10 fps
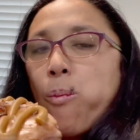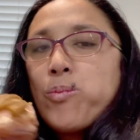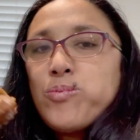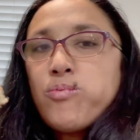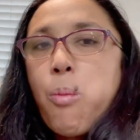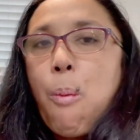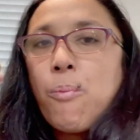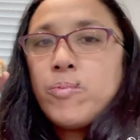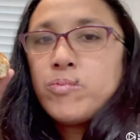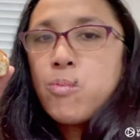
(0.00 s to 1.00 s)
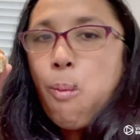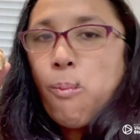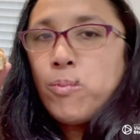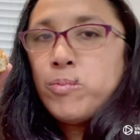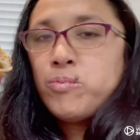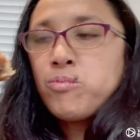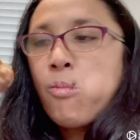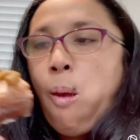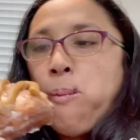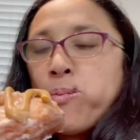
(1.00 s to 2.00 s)
I really like the soft
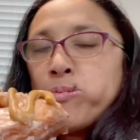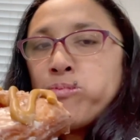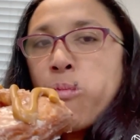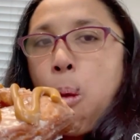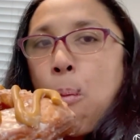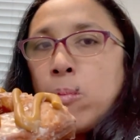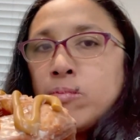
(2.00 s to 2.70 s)
buttery dough.